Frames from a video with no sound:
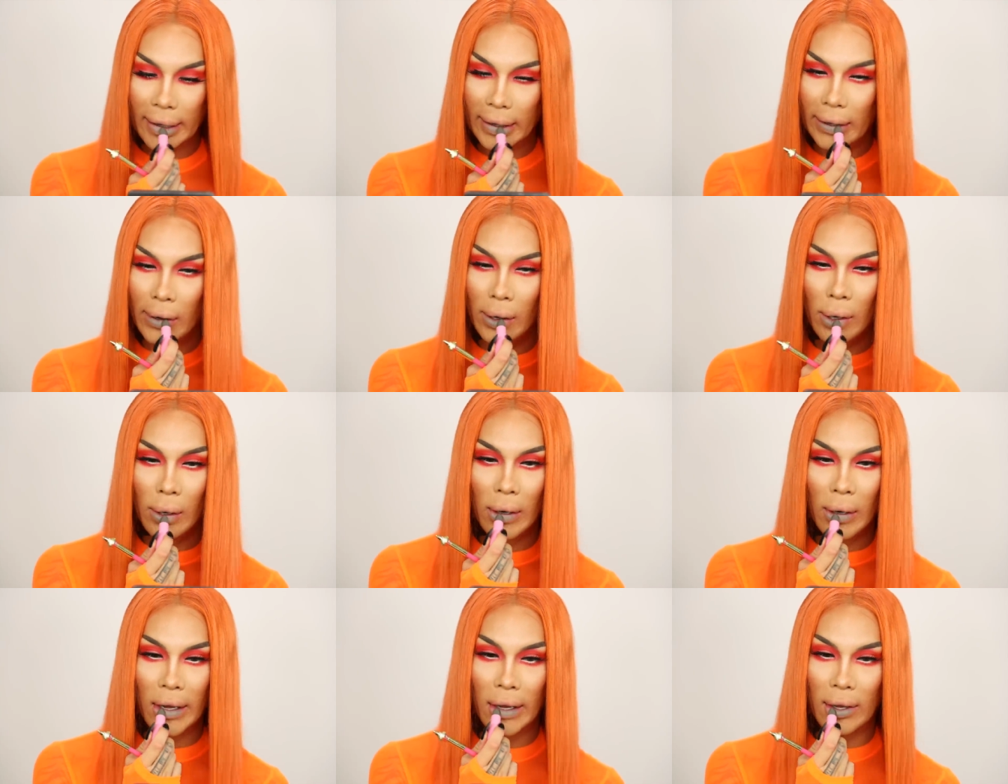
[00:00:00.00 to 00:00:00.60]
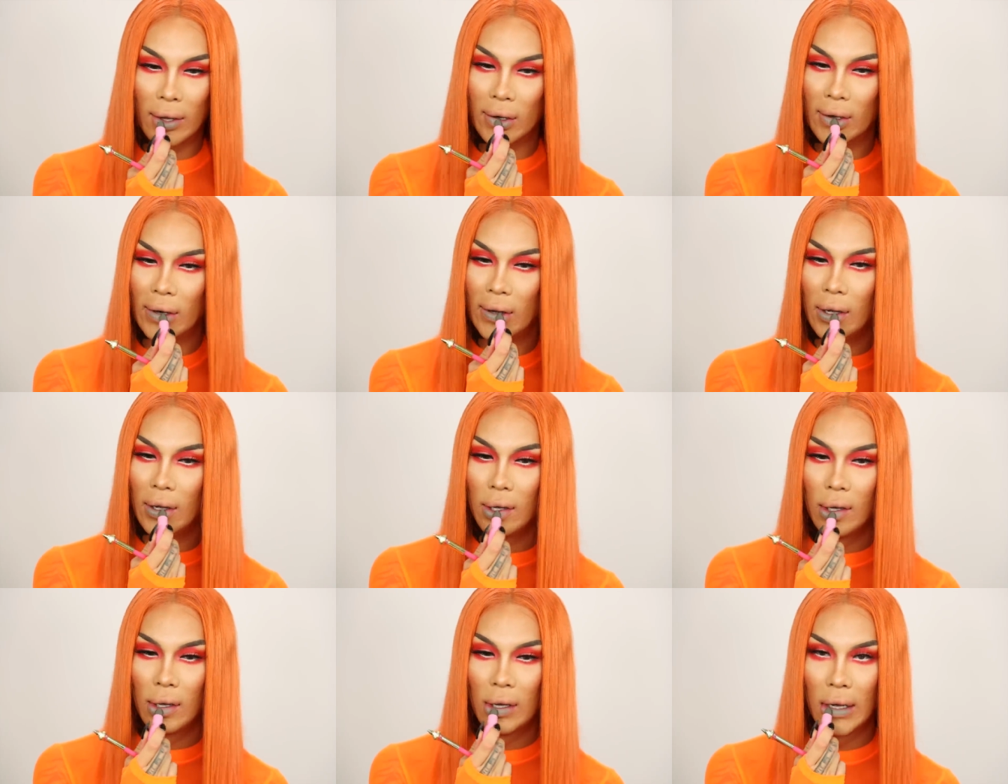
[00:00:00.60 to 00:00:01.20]
Oh hell
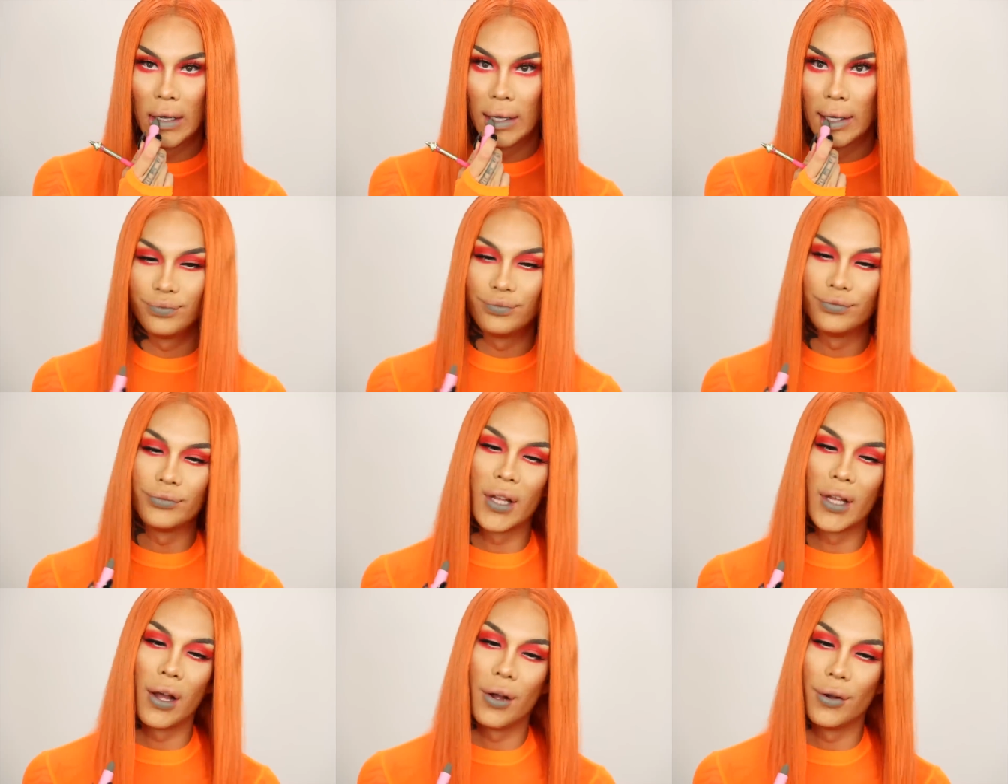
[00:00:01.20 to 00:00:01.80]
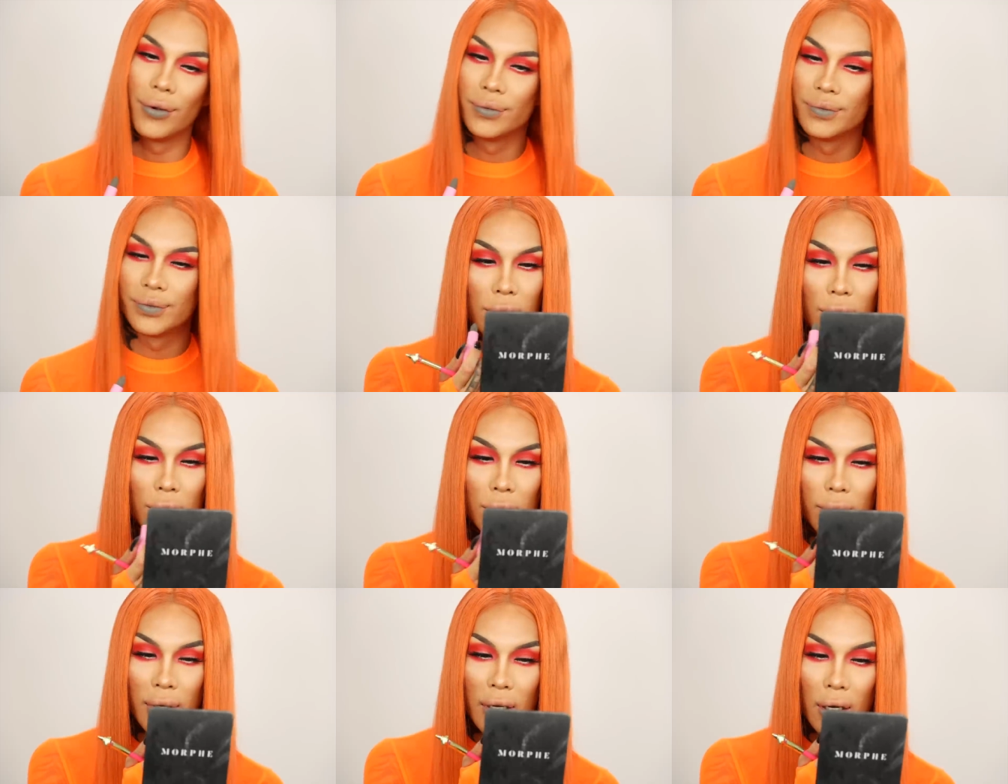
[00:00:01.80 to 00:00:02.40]
no. No.
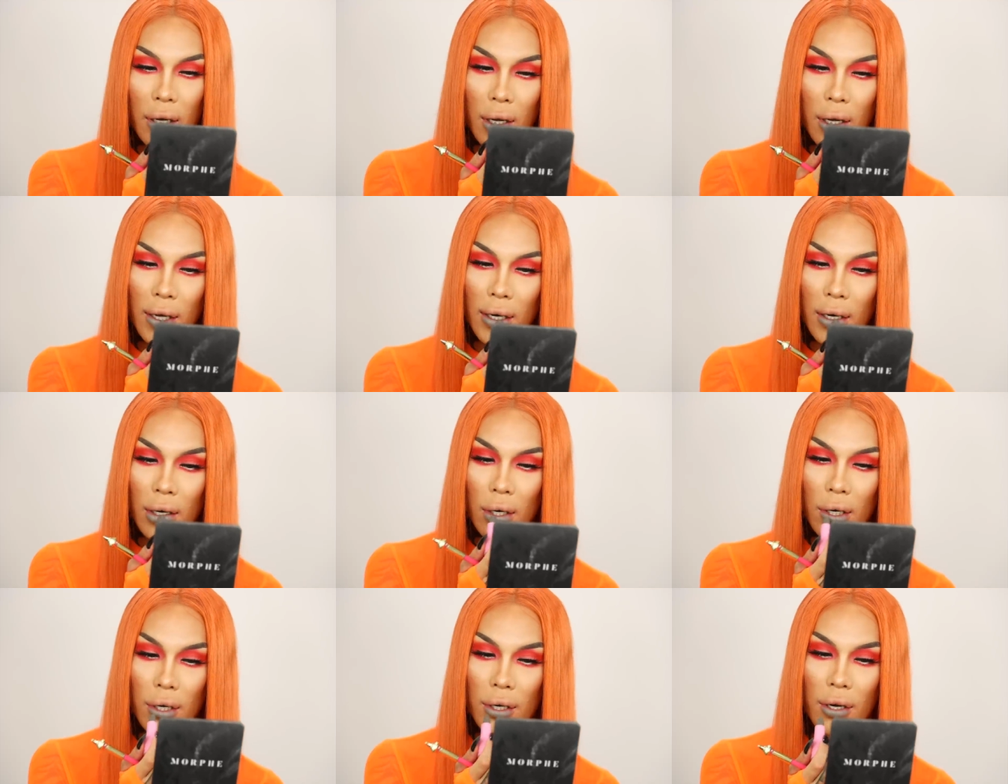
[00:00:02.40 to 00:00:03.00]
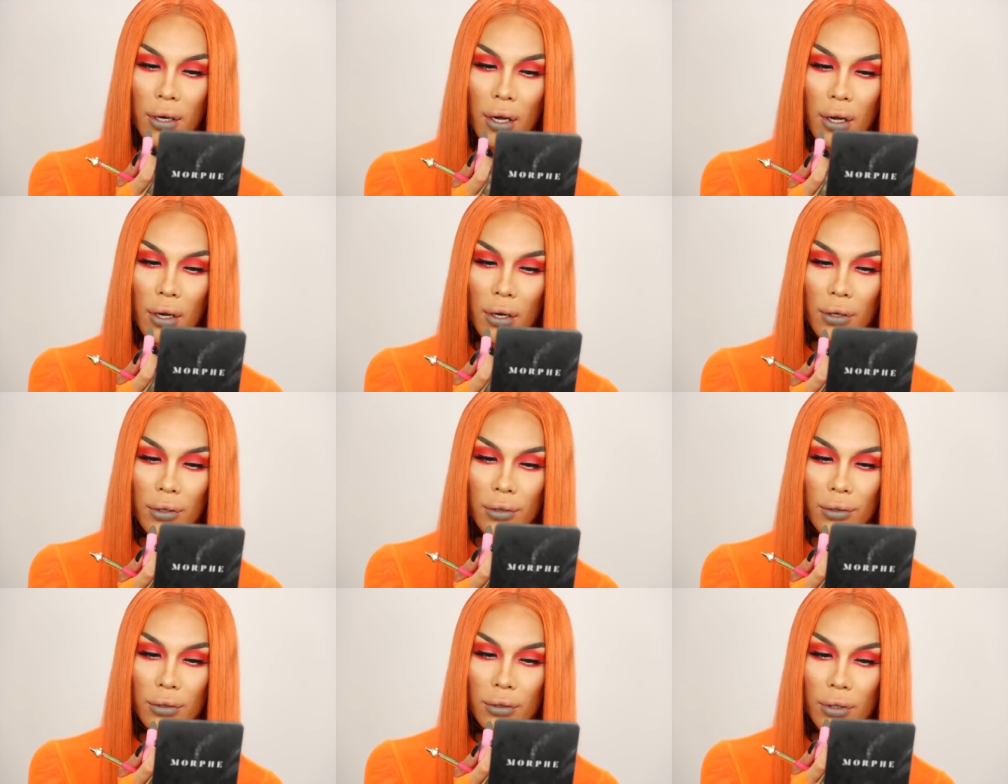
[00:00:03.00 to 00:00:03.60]
Oh my god,
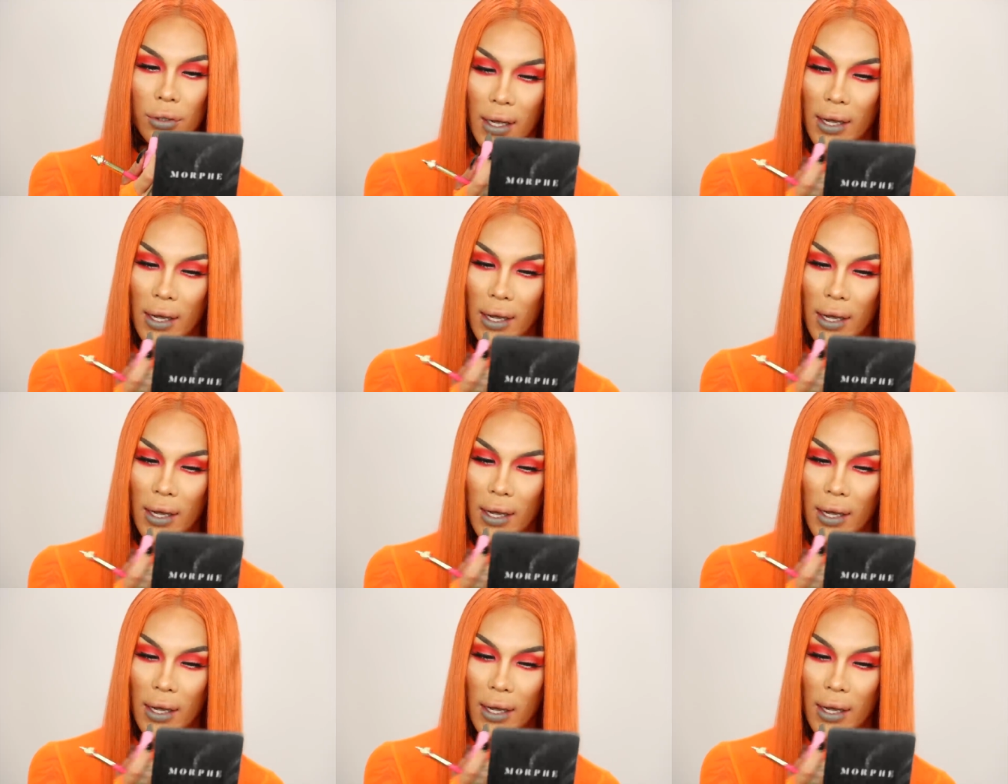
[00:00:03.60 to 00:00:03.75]
no.